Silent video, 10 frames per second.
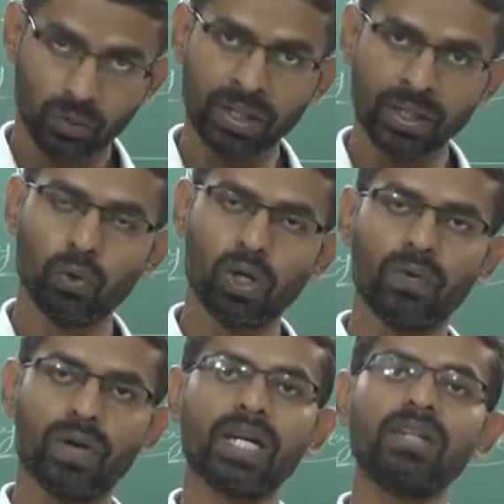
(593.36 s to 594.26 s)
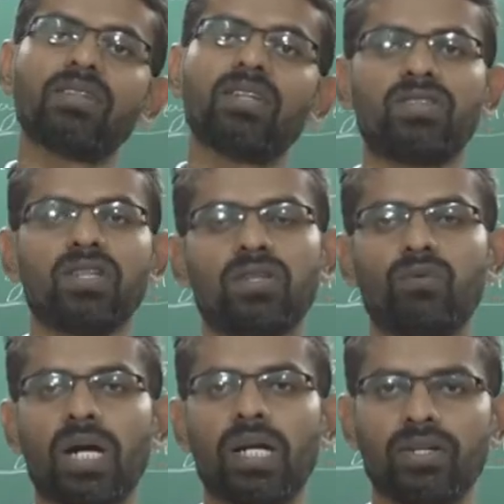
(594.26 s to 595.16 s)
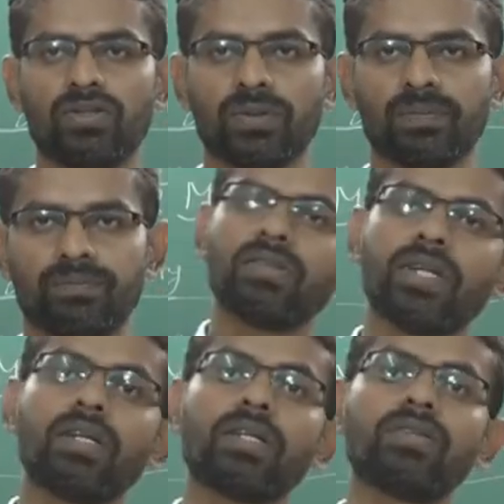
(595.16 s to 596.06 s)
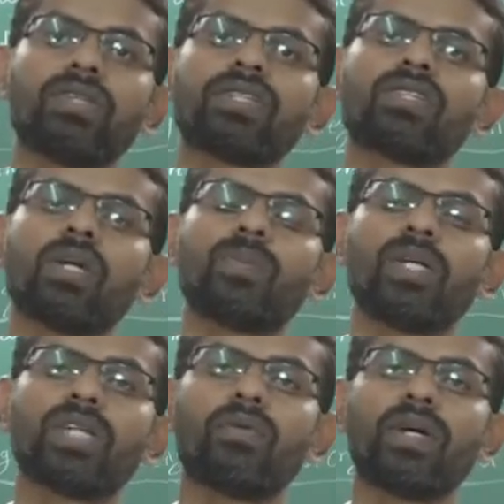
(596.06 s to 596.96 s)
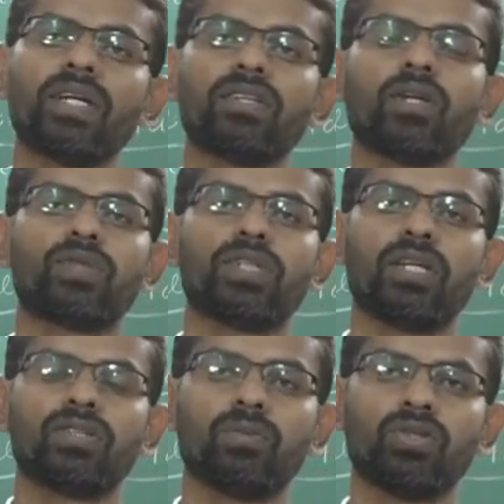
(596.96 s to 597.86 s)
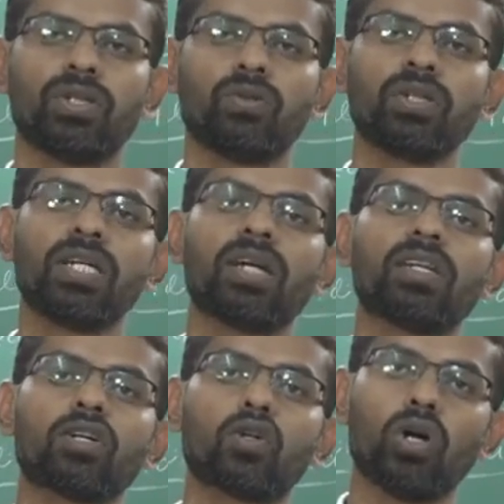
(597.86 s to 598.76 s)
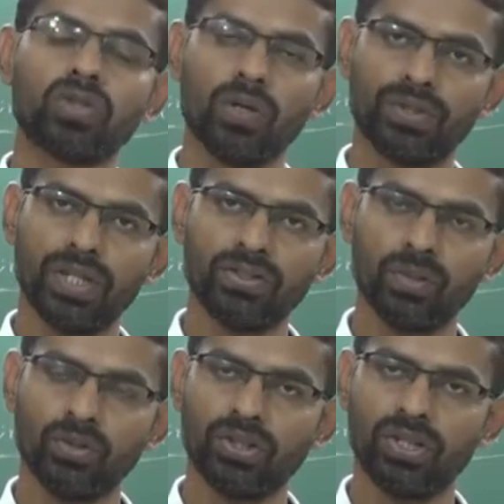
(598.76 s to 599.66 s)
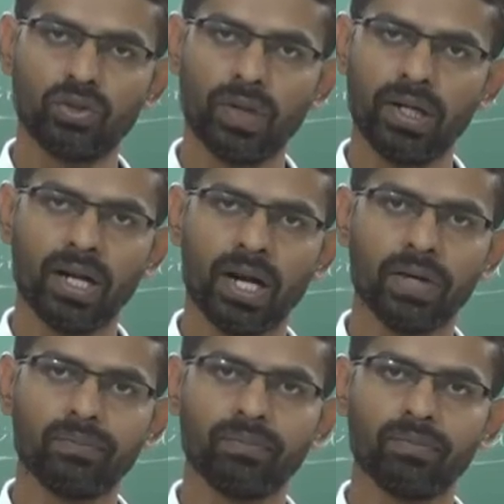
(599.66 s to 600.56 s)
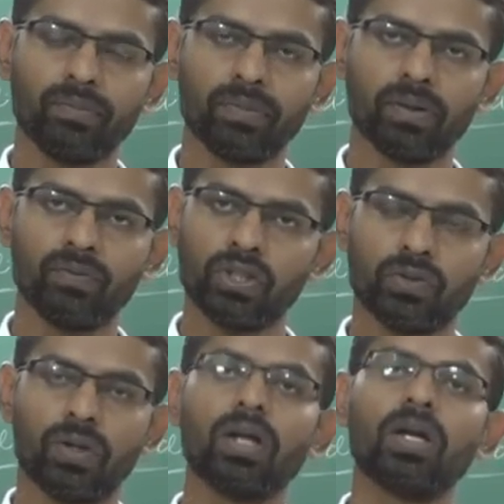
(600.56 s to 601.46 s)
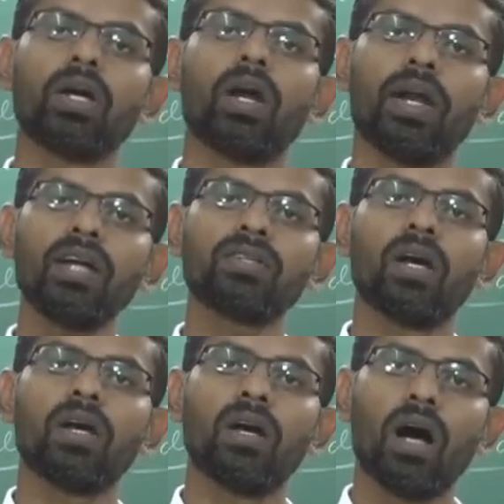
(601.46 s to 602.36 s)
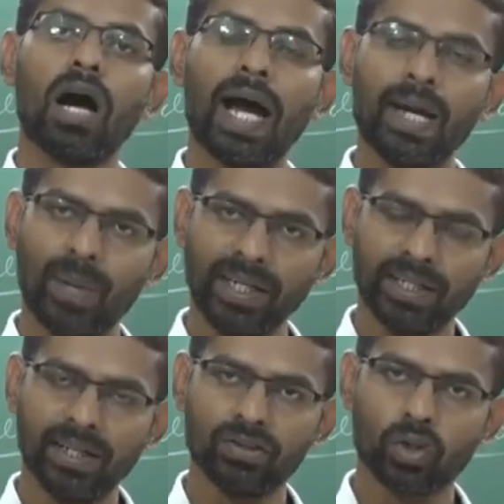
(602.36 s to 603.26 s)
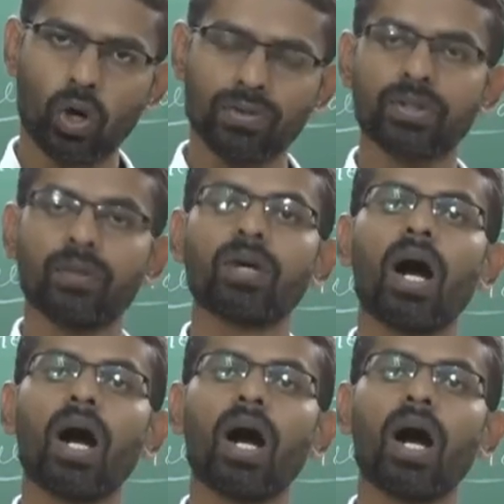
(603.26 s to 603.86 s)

24 hours and 365 days. Next, let us discuss some disadvantages of CNC machines. Okay, here the cost of CNC machine is very high. First, next, high maintenance cost,